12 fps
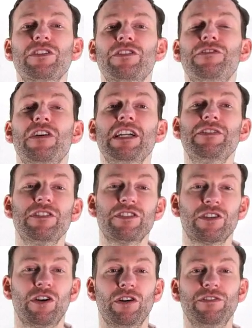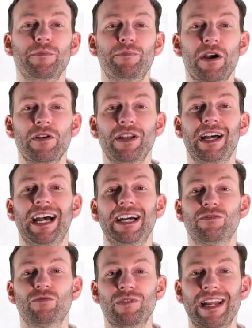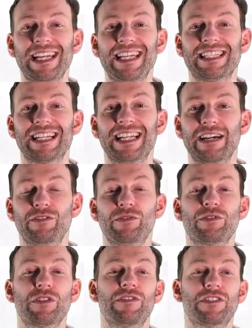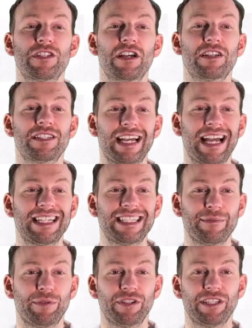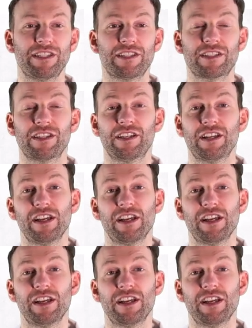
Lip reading: that survivors of Ebola had raised levels of certain antibodies.